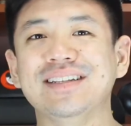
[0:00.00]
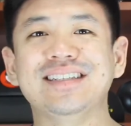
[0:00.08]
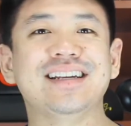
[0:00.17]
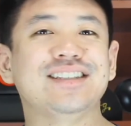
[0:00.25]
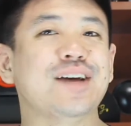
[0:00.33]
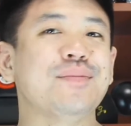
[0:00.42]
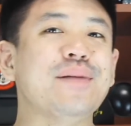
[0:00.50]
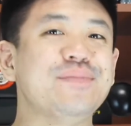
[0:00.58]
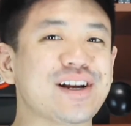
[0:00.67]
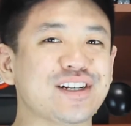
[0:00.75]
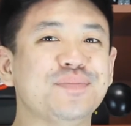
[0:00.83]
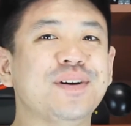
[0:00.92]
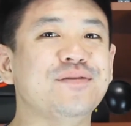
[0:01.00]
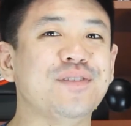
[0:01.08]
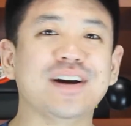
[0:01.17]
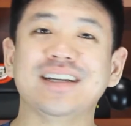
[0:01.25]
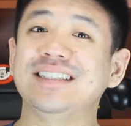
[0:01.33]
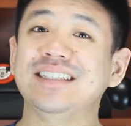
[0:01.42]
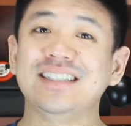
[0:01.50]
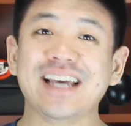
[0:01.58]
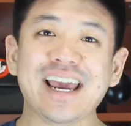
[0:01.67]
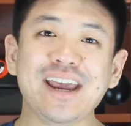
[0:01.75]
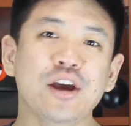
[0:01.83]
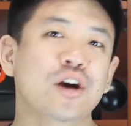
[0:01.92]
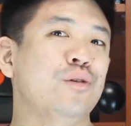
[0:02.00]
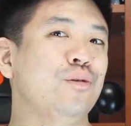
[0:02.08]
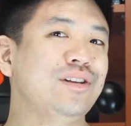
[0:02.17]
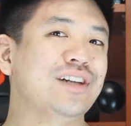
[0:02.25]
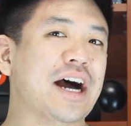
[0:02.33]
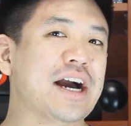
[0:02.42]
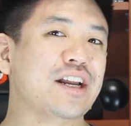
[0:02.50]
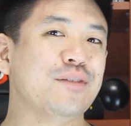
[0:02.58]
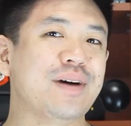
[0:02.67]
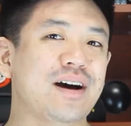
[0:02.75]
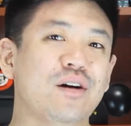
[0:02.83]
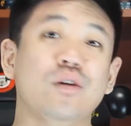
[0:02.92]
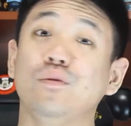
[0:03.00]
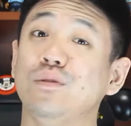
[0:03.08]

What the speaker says: Minutes at a Time. I'm Dr. Ben Fung, and today we're talking about